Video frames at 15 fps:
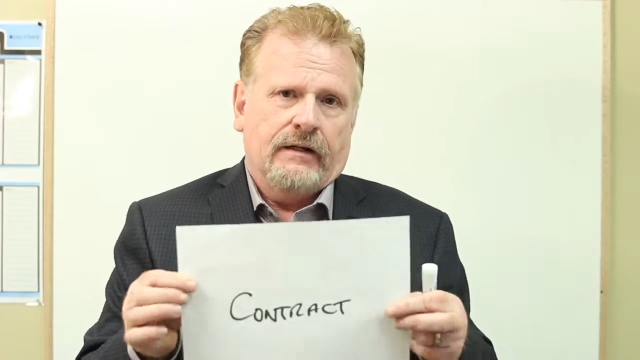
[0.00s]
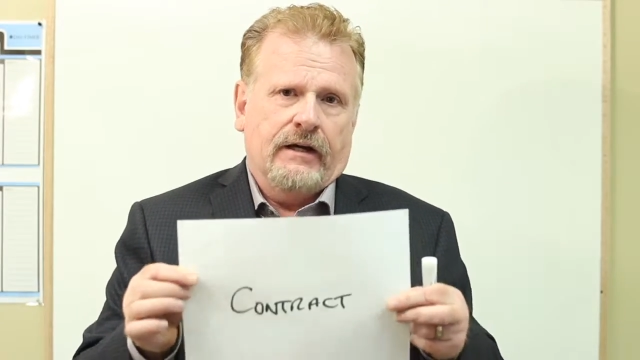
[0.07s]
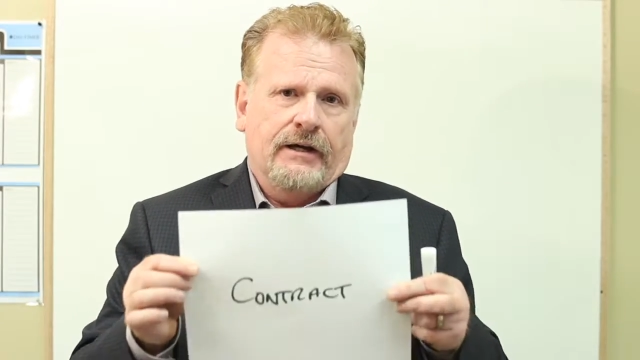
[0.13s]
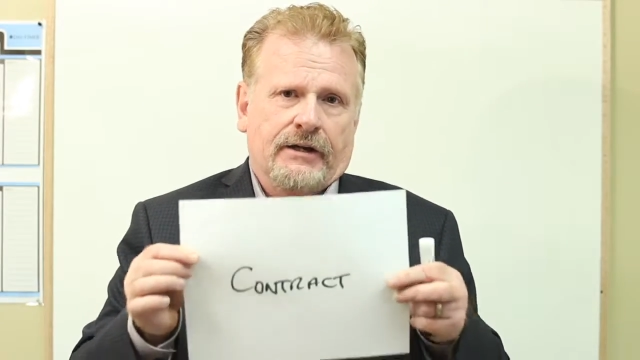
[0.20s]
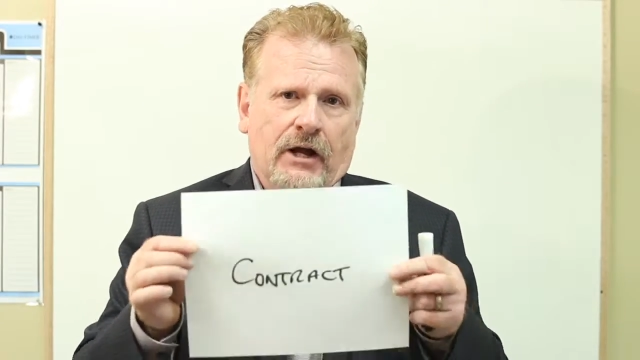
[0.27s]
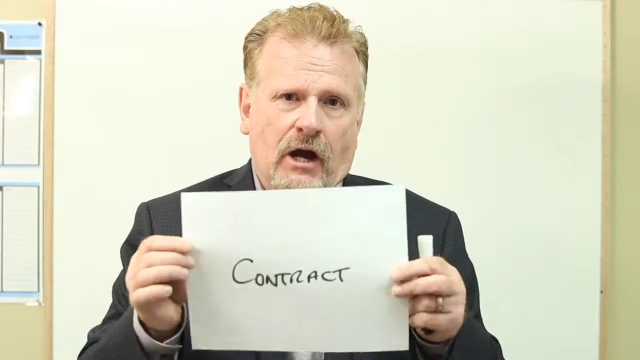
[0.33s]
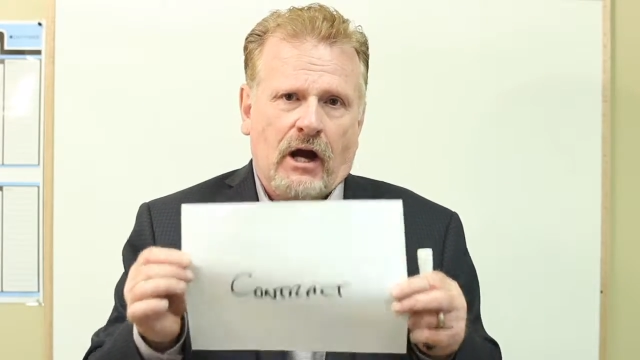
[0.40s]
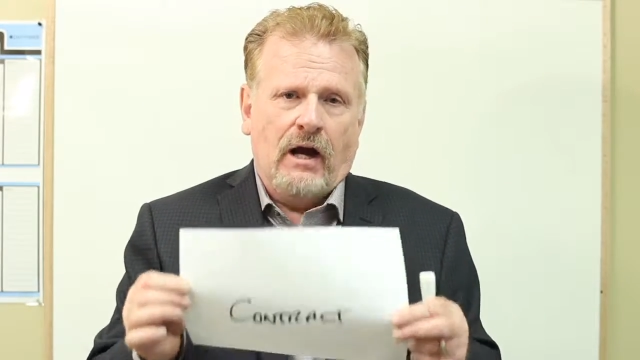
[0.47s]

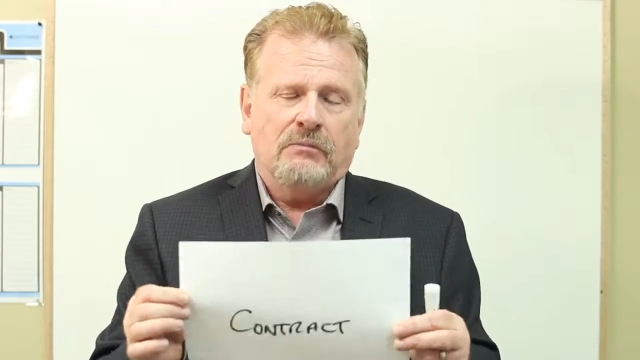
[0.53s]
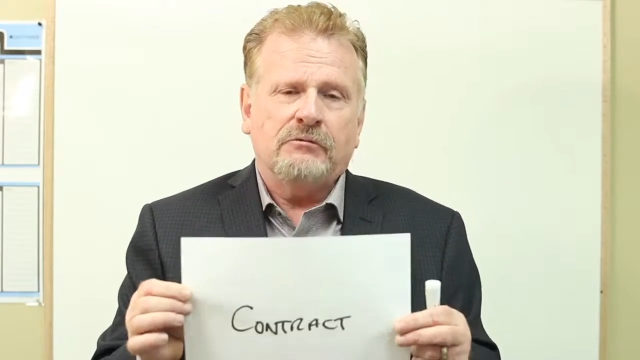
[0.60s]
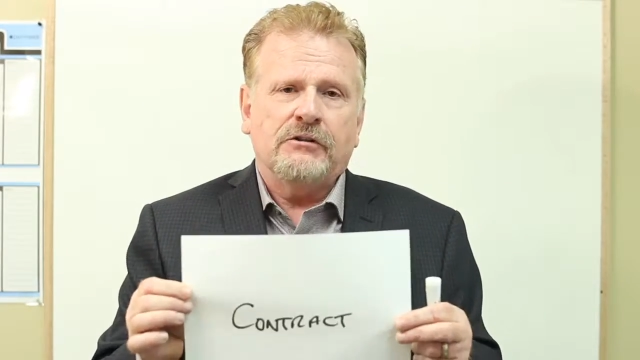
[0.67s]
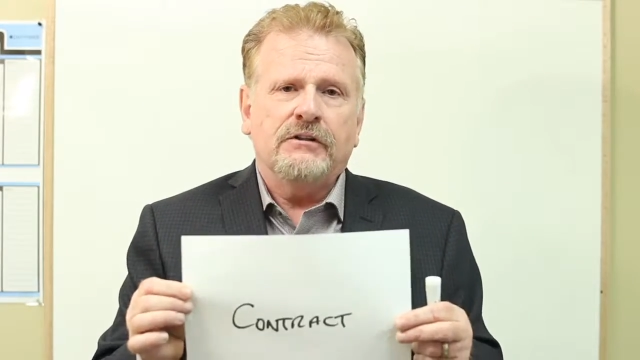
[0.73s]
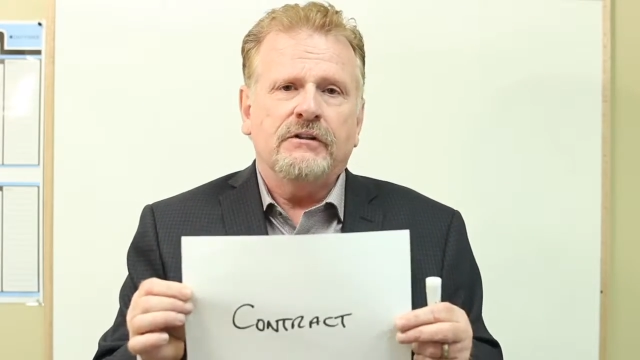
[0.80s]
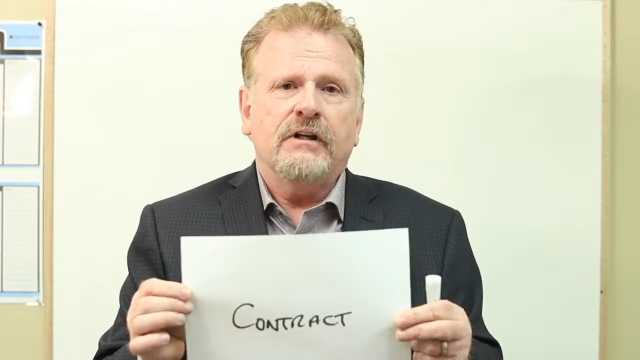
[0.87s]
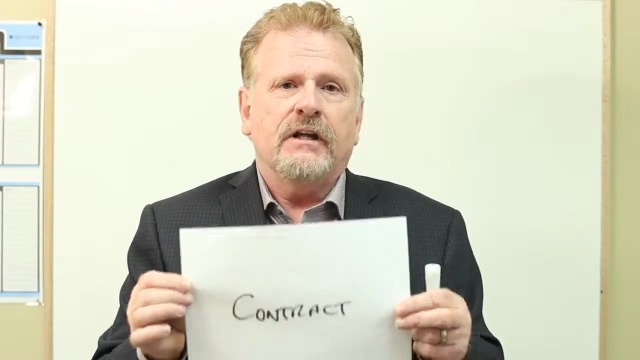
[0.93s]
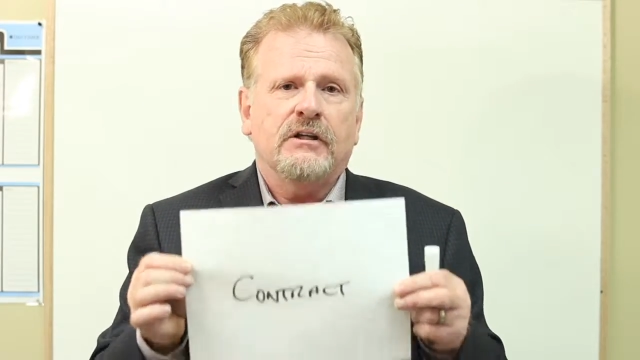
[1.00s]
An
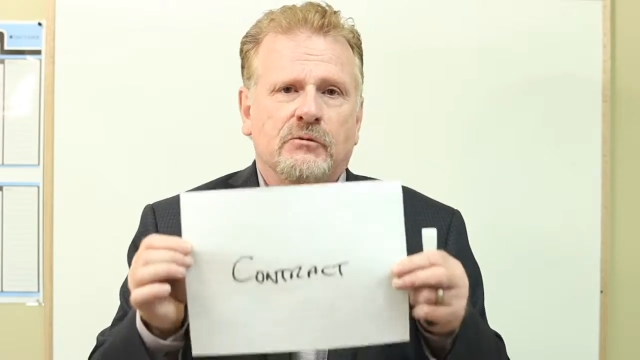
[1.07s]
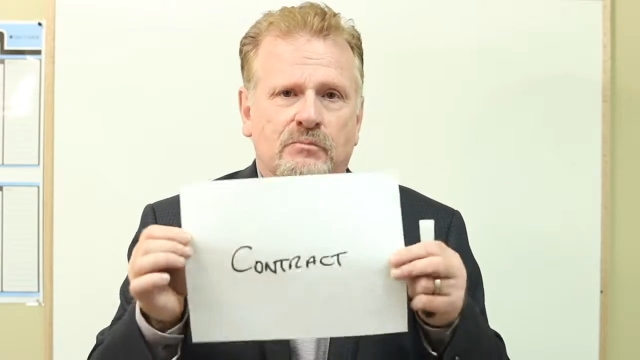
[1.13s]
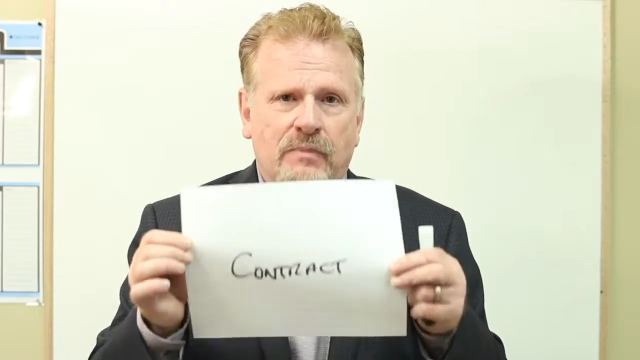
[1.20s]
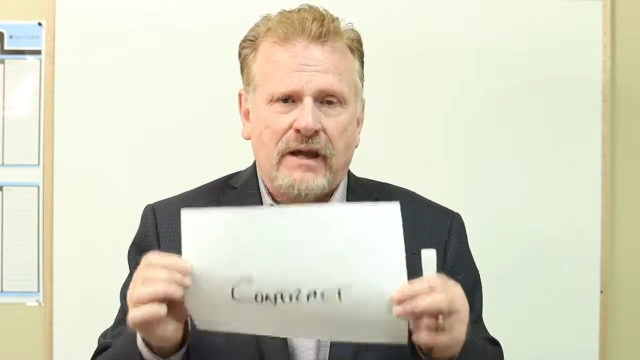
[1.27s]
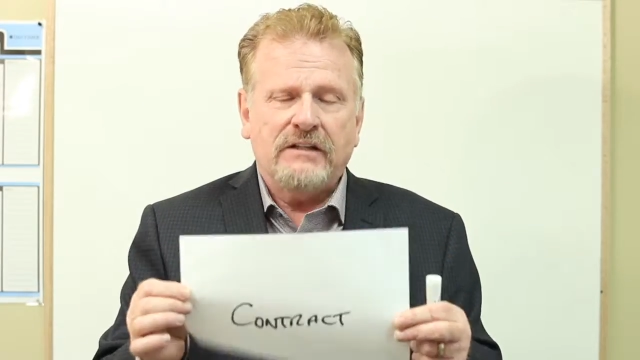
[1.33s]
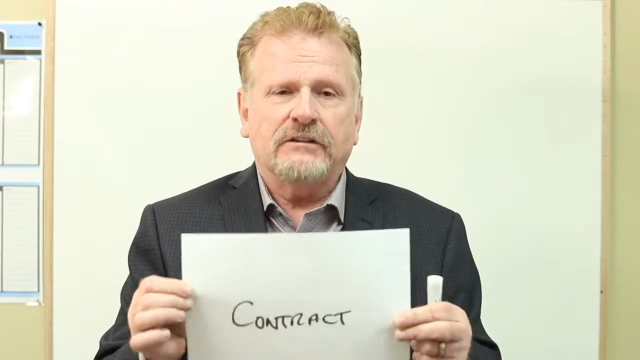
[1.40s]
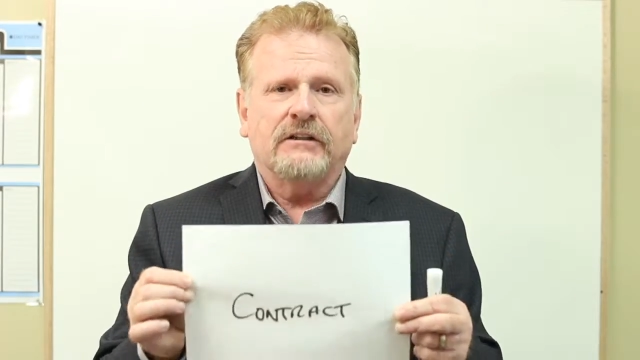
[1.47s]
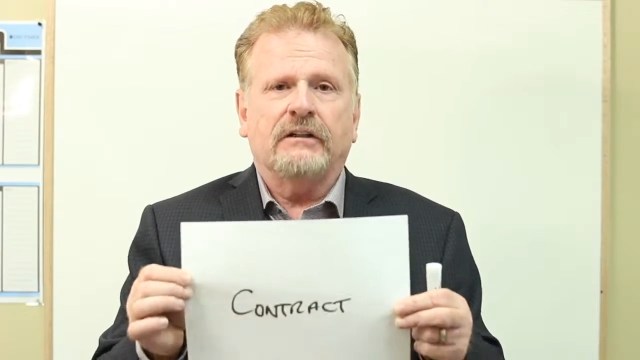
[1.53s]
option is
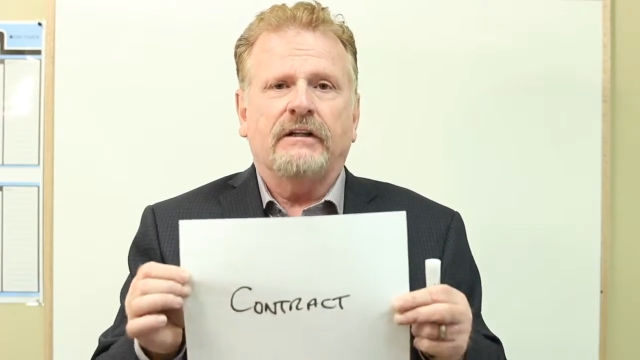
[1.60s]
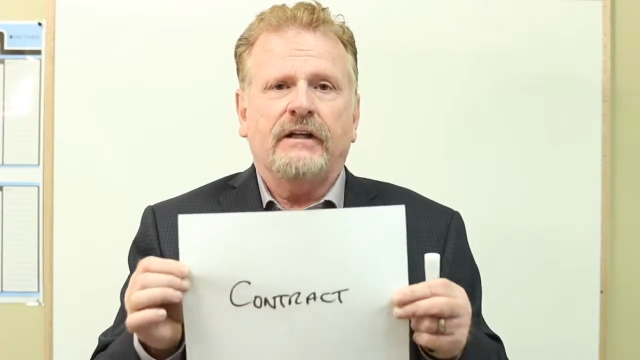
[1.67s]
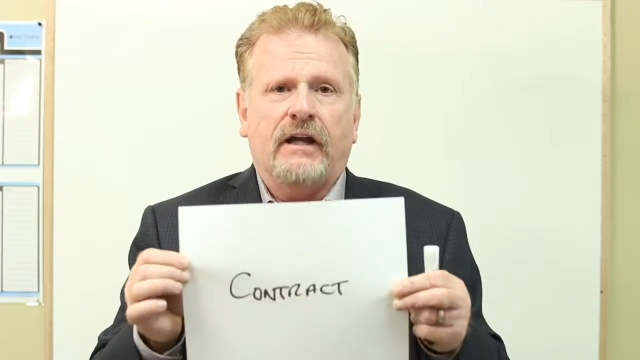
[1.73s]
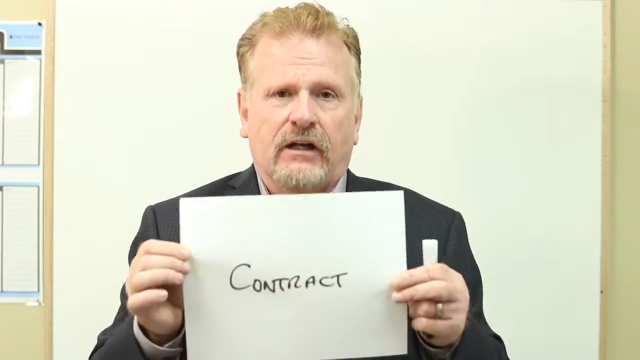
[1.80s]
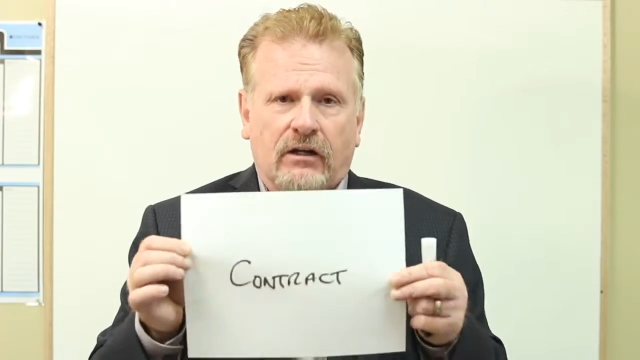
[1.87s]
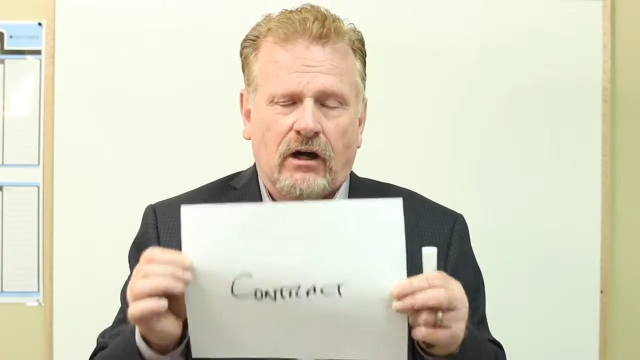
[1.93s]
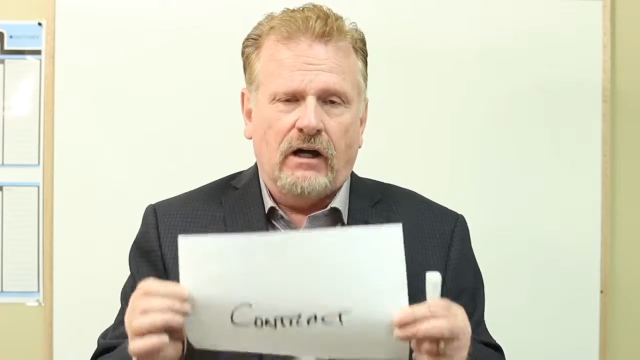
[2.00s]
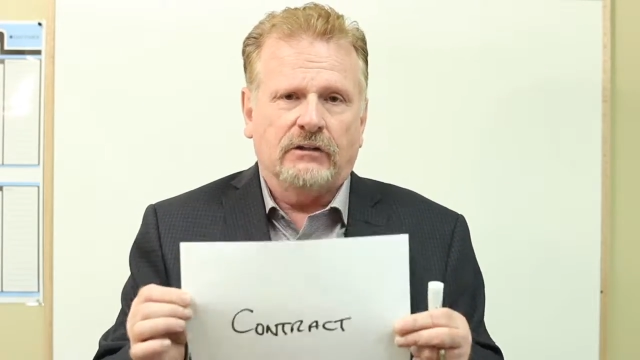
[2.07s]
basically
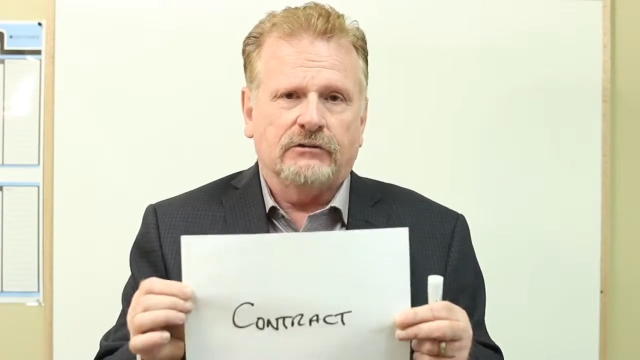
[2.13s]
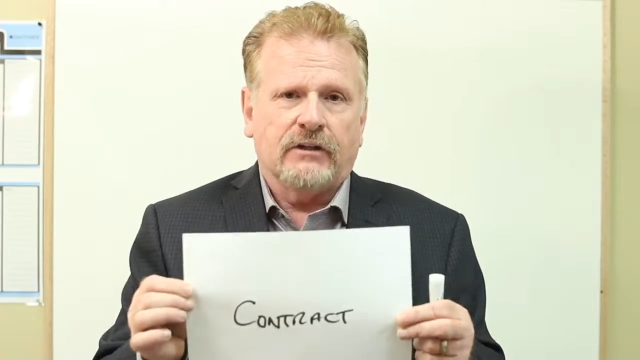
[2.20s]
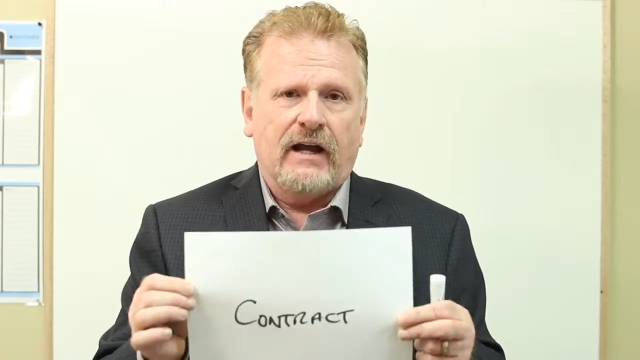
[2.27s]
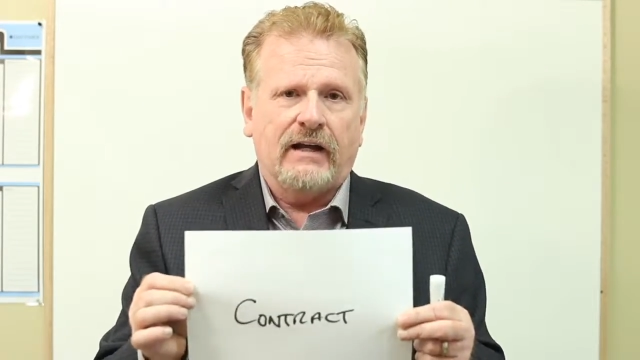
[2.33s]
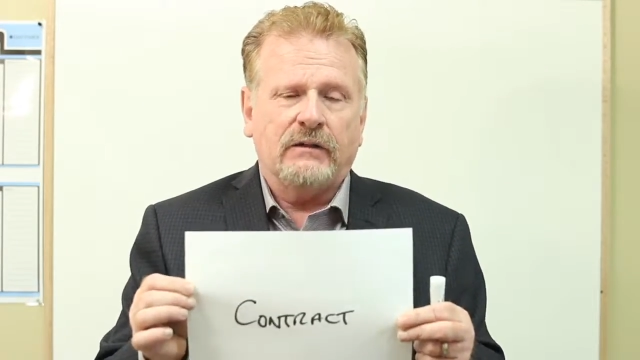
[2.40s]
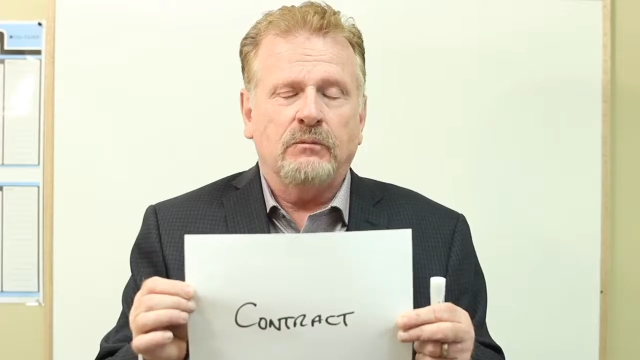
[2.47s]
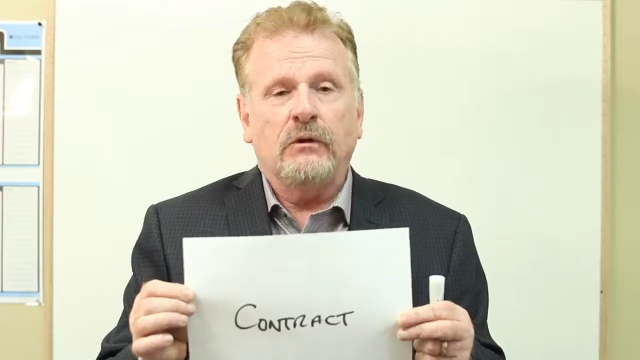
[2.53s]
a contract